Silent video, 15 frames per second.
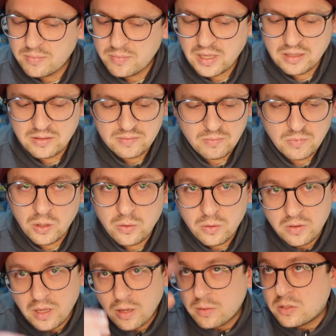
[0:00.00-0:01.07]
That
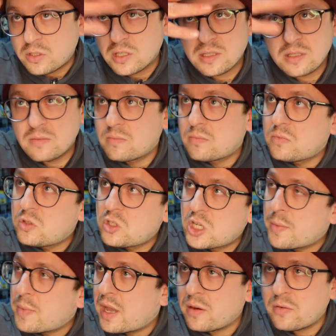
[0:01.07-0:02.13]
lure that will just
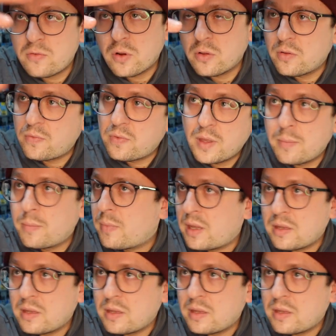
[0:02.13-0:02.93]
shimmer in front of them